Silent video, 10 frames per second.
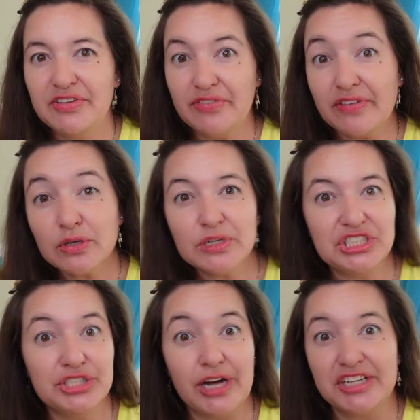you've ever
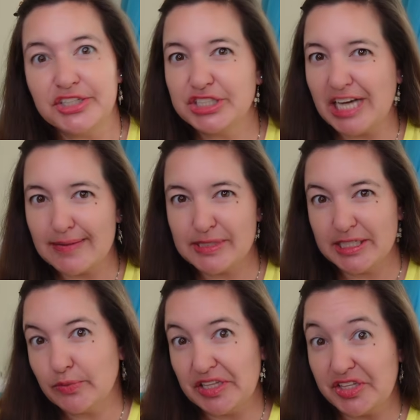wished you had your
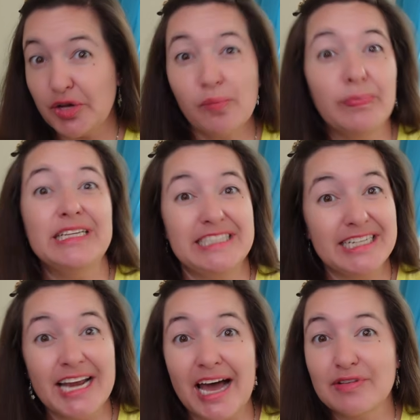chapstick with you but
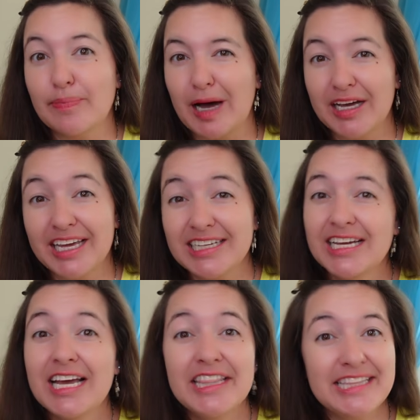didn't have a pocket,
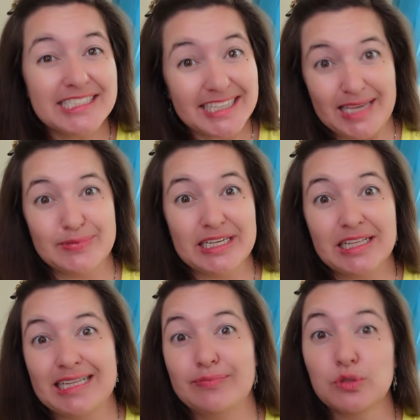this keeps it
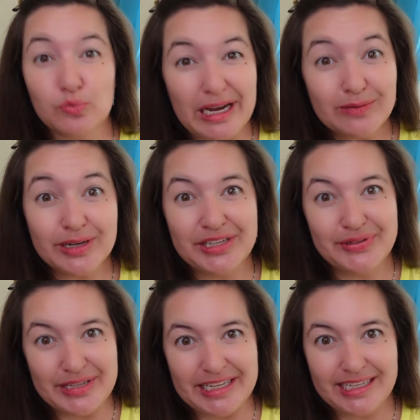clipped right where you
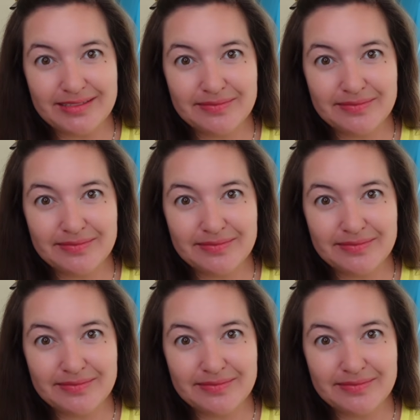need it.